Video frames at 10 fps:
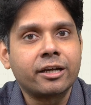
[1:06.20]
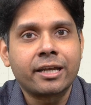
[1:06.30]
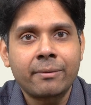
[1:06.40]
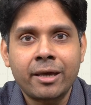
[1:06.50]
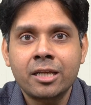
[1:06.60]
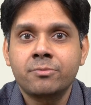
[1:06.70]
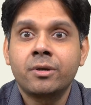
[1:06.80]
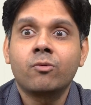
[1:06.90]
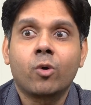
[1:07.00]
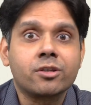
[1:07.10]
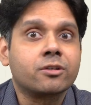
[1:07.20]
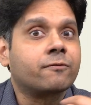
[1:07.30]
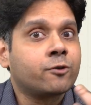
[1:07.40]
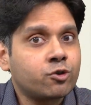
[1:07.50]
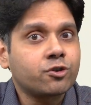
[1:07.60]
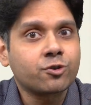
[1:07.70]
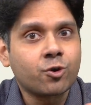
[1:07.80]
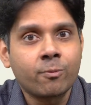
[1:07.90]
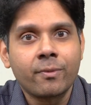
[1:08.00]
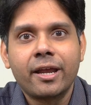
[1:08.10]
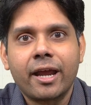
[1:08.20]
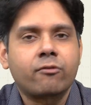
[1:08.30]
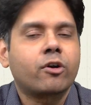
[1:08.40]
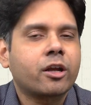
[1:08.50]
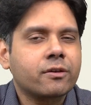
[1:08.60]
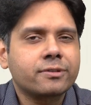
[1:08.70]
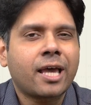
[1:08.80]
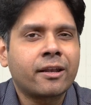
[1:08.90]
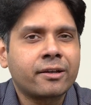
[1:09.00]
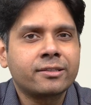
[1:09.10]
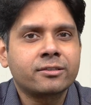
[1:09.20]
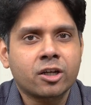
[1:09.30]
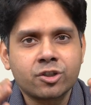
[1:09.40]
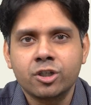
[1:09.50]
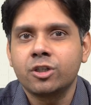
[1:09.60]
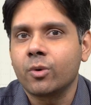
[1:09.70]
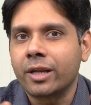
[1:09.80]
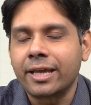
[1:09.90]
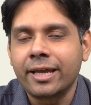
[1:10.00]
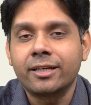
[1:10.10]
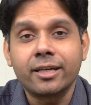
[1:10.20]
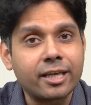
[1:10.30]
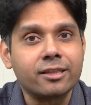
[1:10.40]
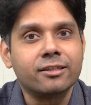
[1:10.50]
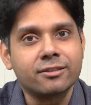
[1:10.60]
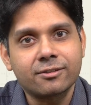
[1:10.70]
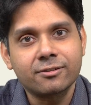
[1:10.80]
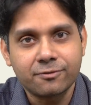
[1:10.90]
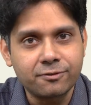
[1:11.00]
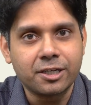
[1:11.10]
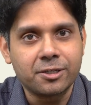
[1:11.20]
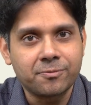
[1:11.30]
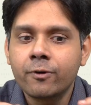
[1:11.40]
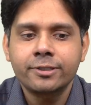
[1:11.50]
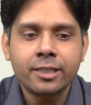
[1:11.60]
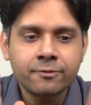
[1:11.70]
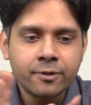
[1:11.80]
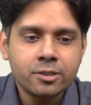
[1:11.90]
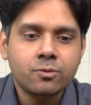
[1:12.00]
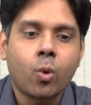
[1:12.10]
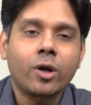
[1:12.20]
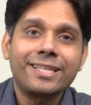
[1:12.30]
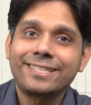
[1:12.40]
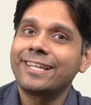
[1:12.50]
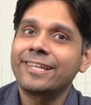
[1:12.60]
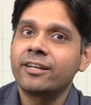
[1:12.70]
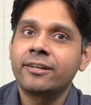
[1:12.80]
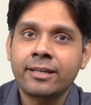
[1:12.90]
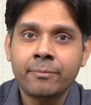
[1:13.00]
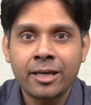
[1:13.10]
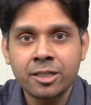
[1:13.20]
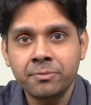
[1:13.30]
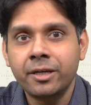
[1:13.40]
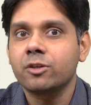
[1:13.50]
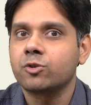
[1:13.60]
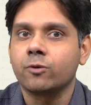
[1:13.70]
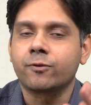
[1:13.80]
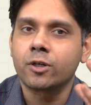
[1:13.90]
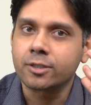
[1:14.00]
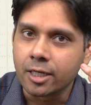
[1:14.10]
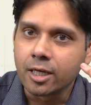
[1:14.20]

data management, what is the future scope, and what kind of salary structure you can get in this field. First things first, what is clinical data management? So of course,